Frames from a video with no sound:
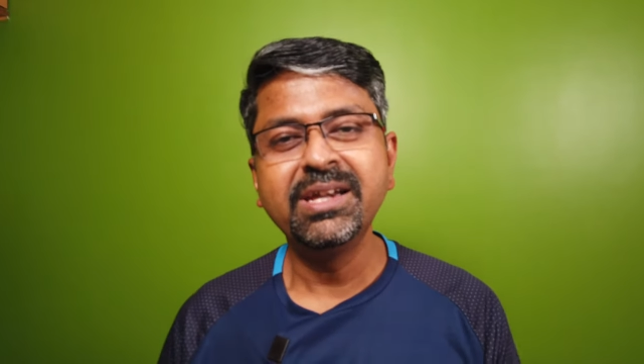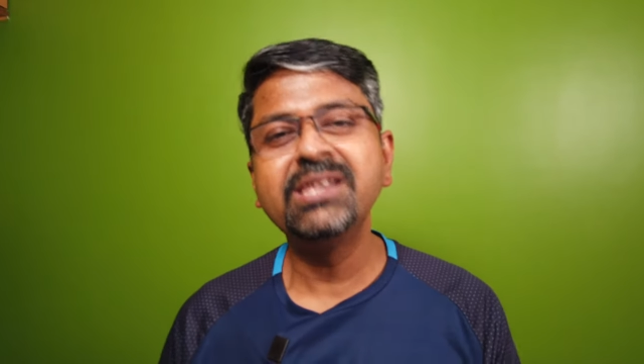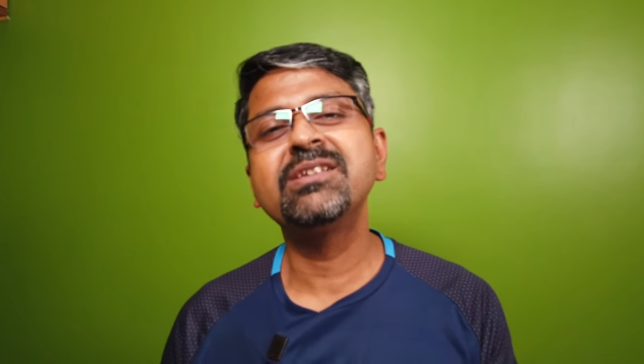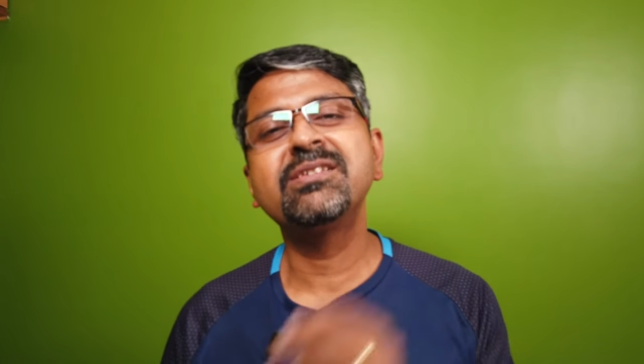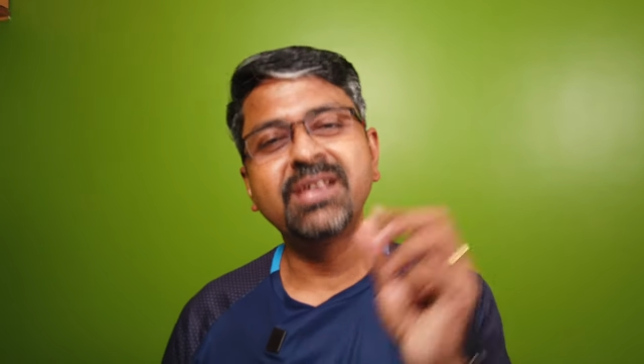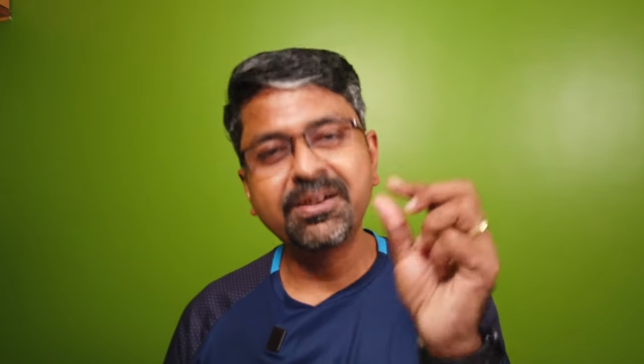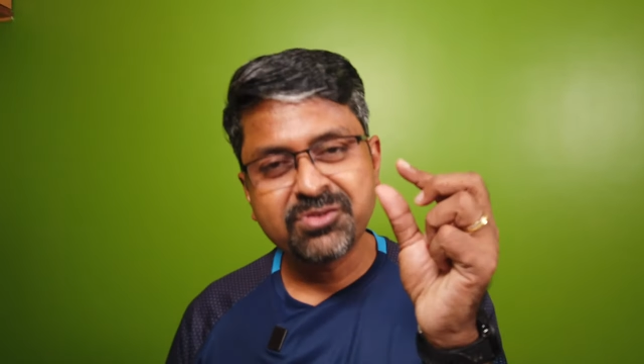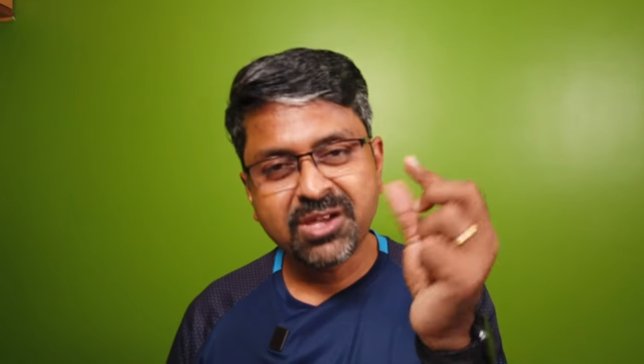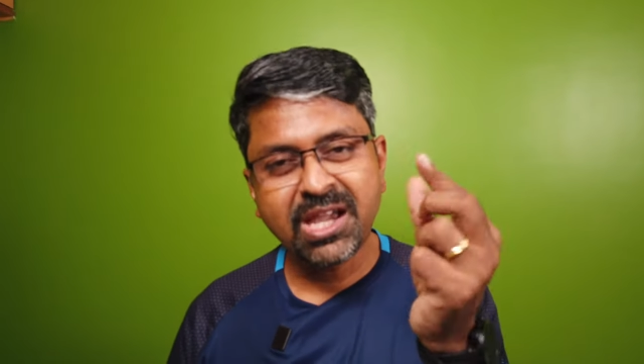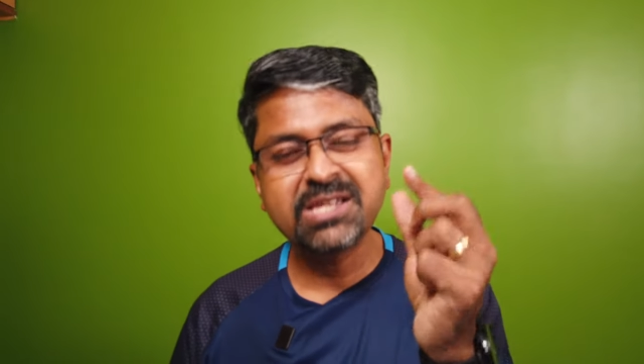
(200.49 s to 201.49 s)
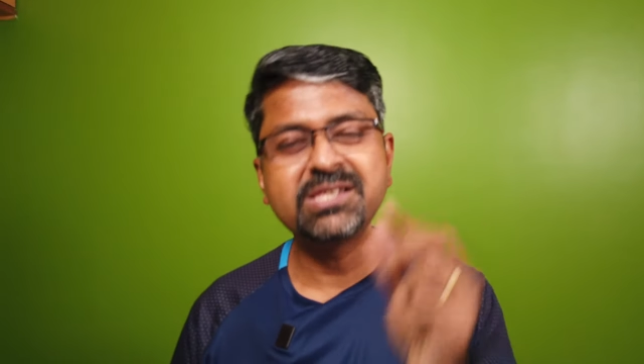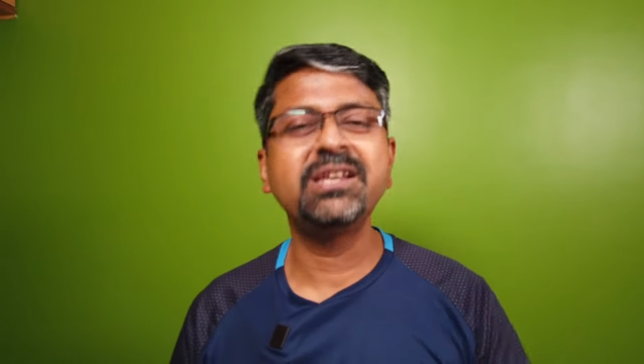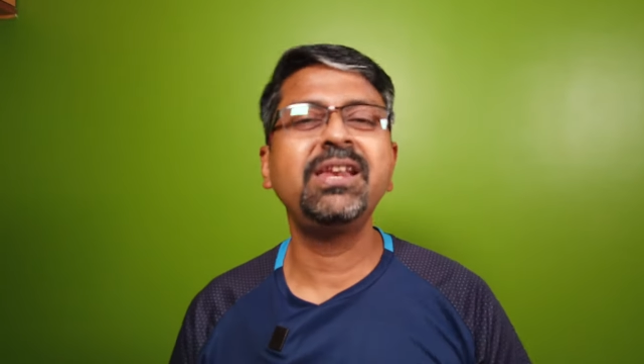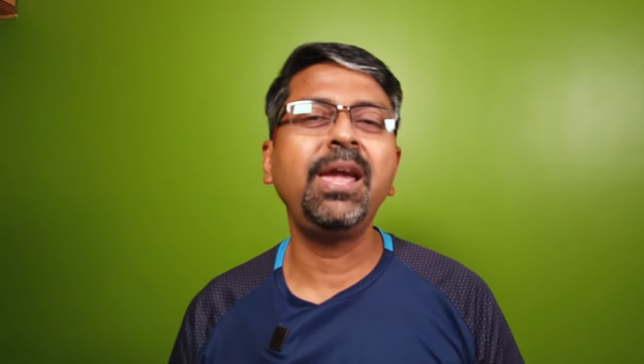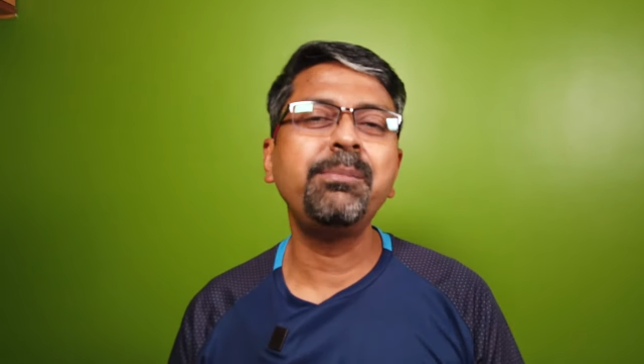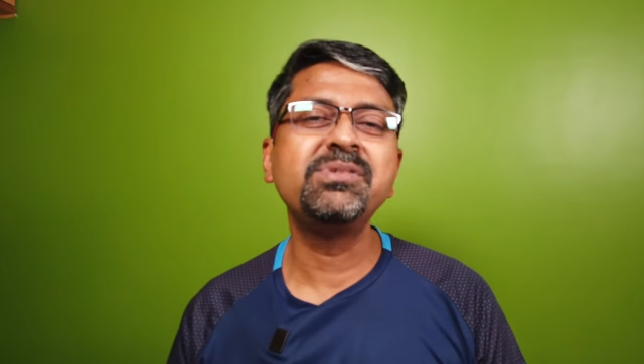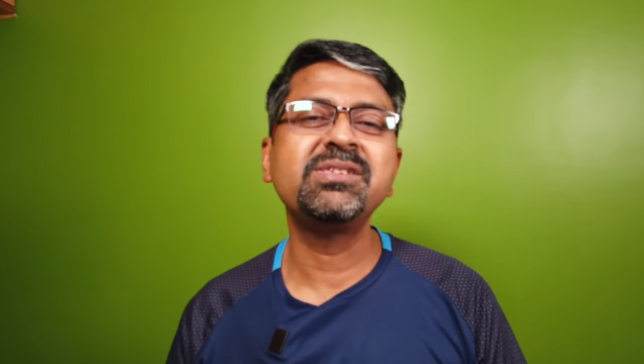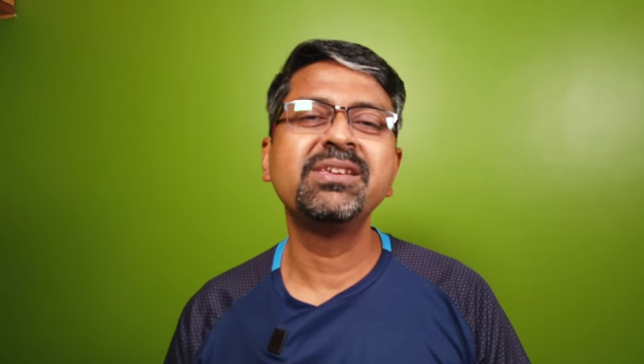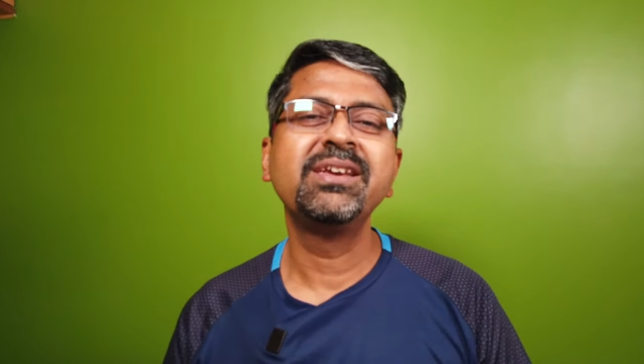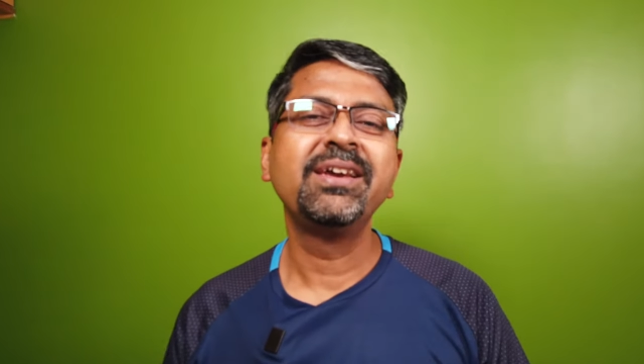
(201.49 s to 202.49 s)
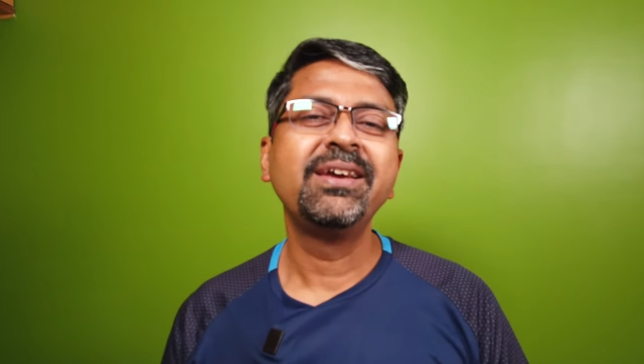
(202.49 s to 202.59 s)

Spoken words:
He just have changed the names